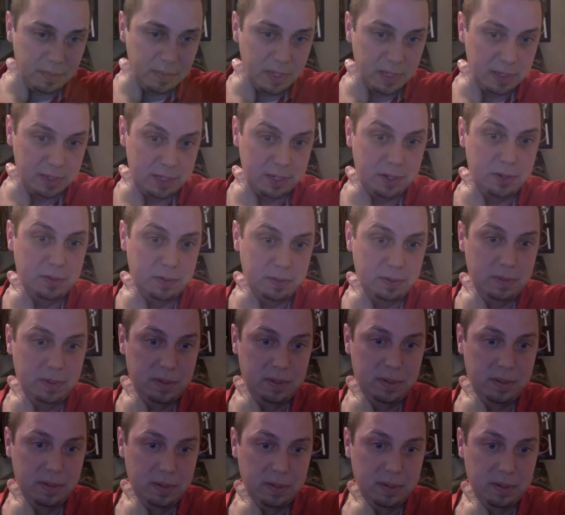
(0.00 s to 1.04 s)
So
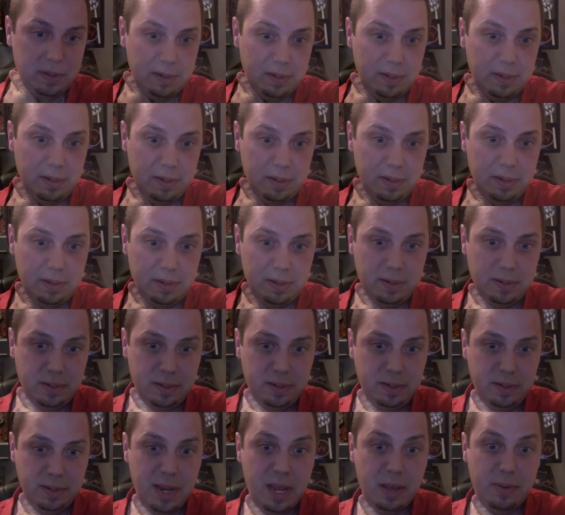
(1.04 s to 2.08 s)

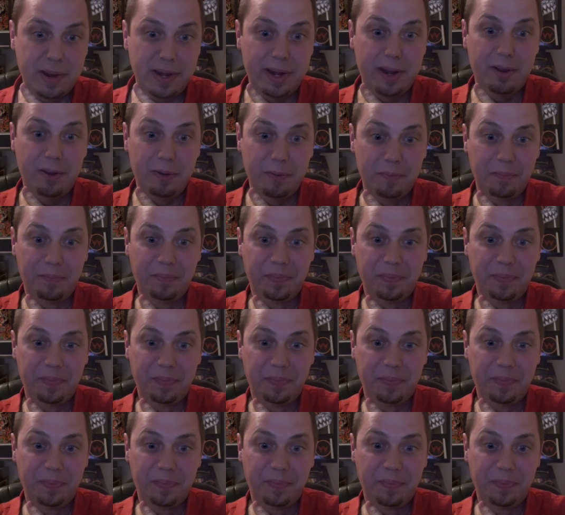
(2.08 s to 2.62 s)
now I know.